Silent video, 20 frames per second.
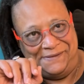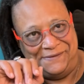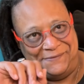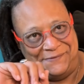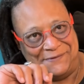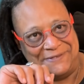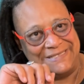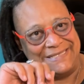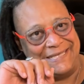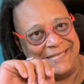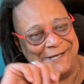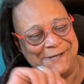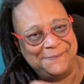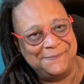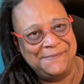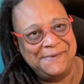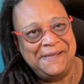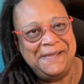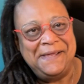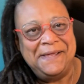was
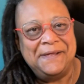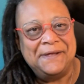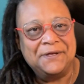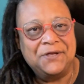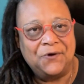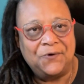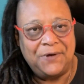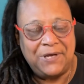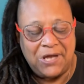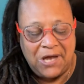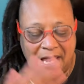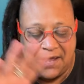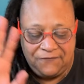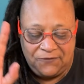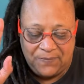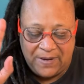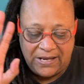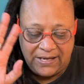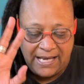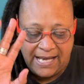him going off
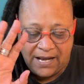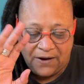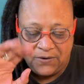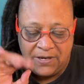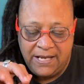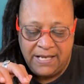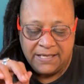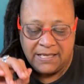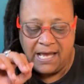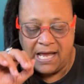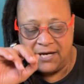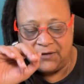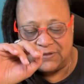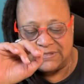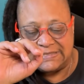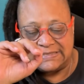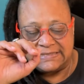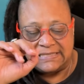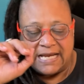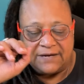about how
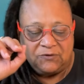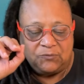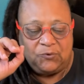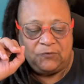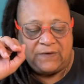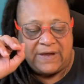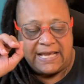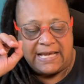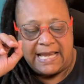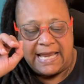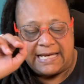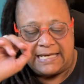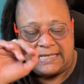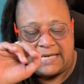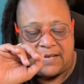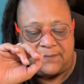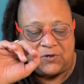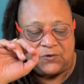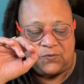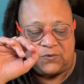Congress has never provided
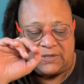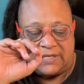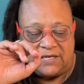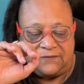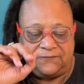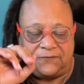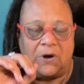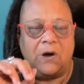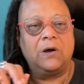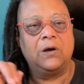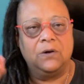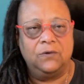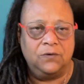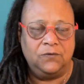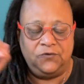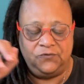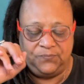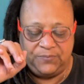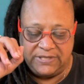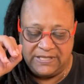economic relief for our
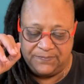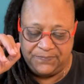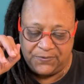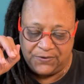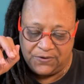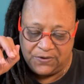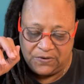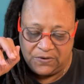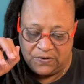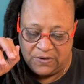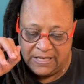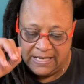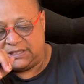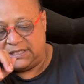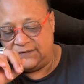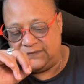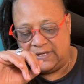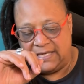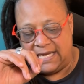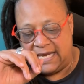own people.
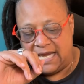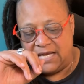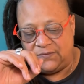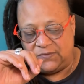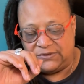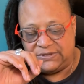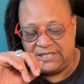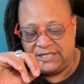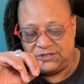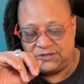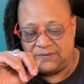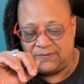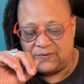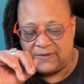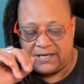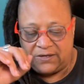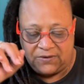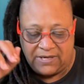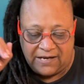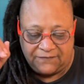Giving aid will teach them
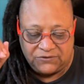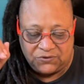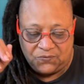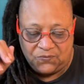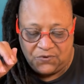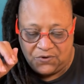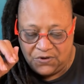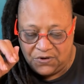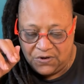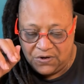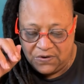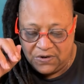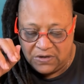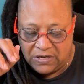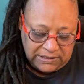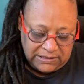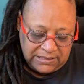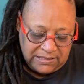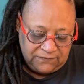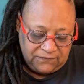they don't have to
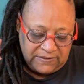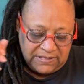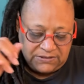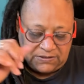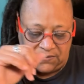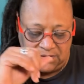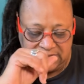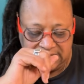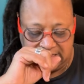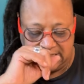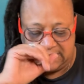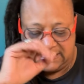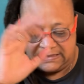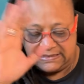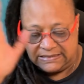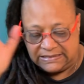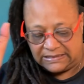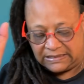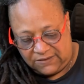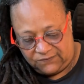work. He vetoes
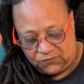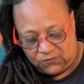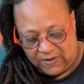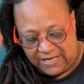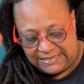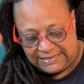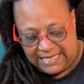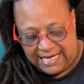this Civil Rights